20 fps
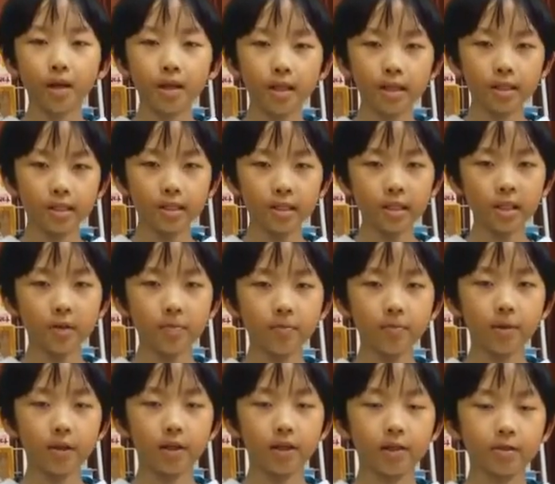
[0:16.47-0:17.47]
is
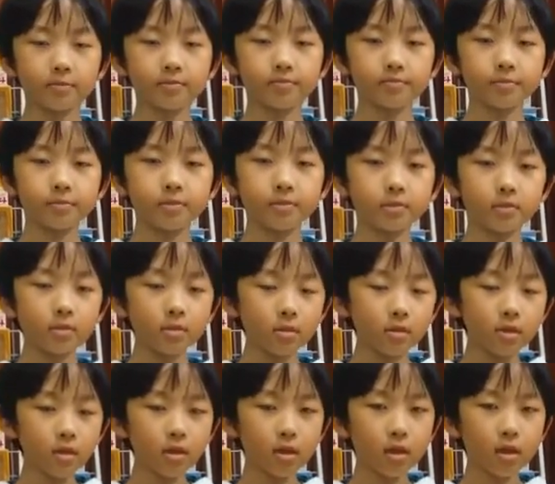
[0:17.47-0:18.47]
sleeping.
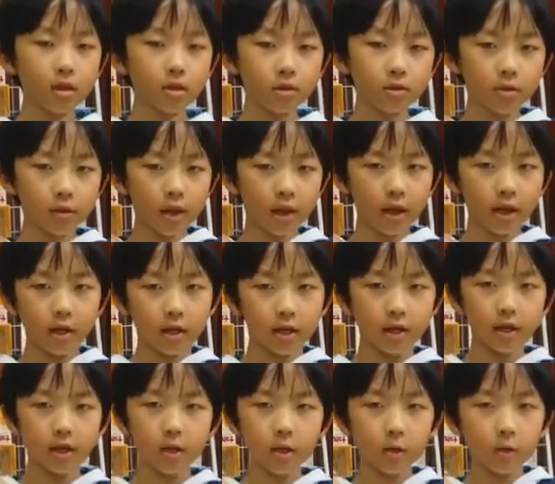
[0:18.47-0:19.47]
Today,
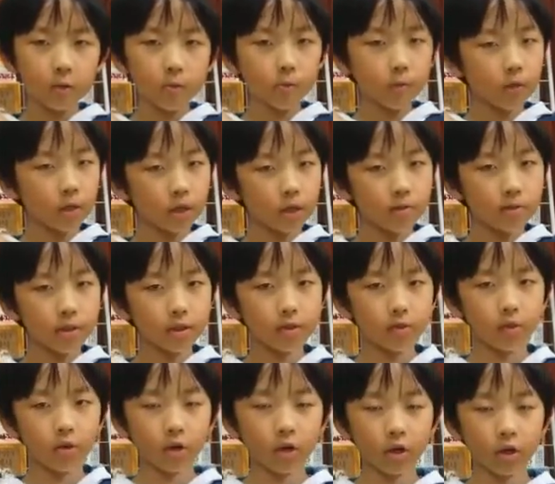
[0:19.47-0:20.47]
we'll be
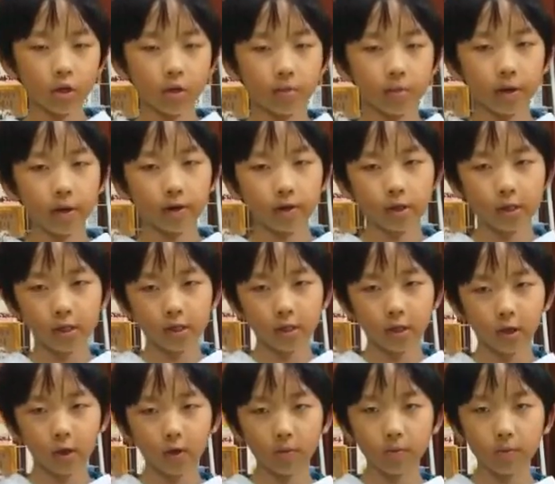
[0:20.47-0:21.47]
talking about just
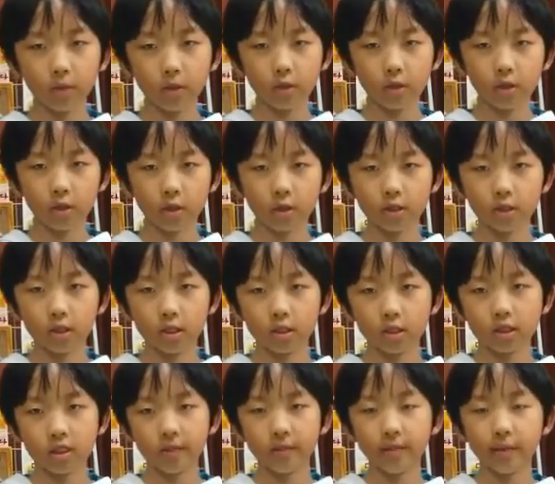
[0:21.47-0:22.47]
how important
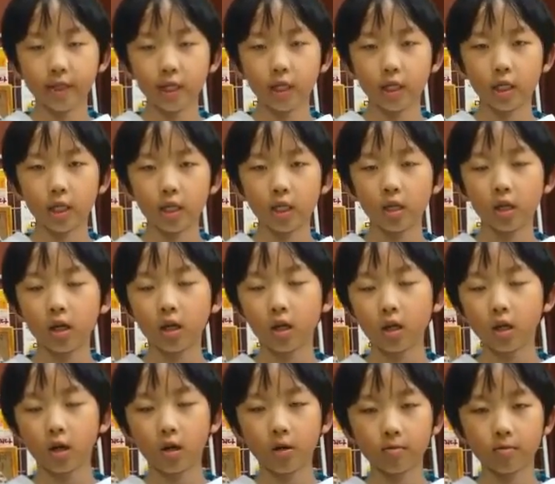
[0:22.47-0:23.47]
this seemingly
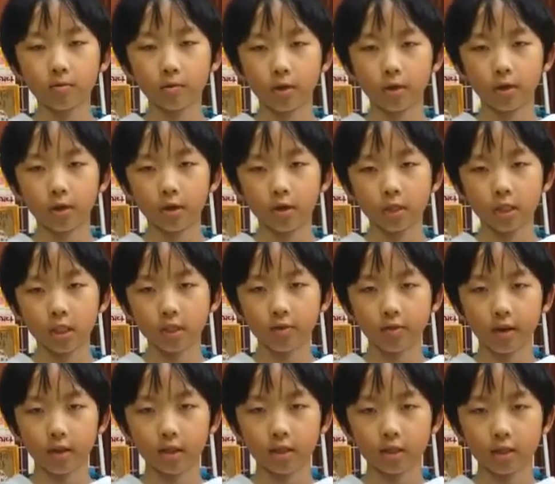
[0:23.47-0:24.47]
unproductive
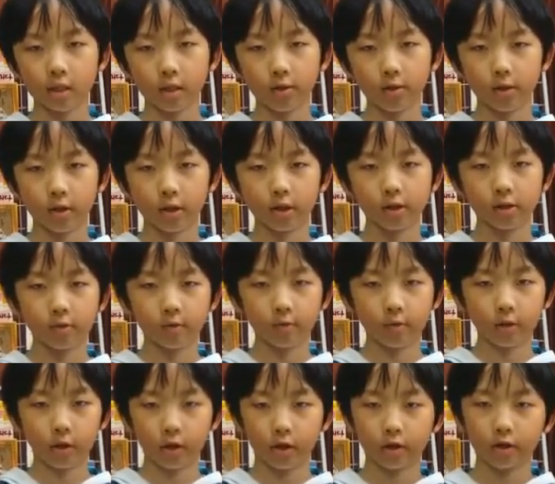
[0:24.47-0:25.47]
activity is
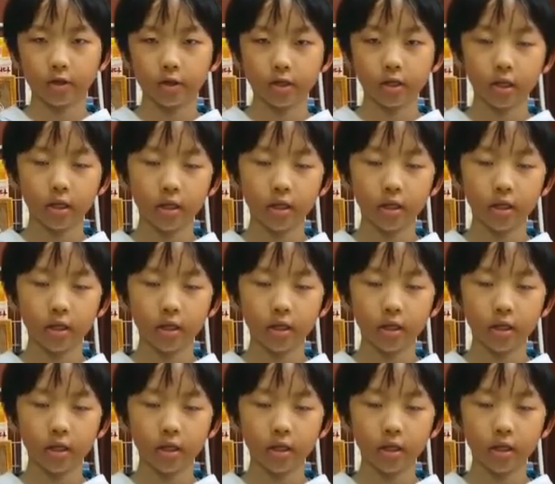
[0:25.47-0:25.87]
for us.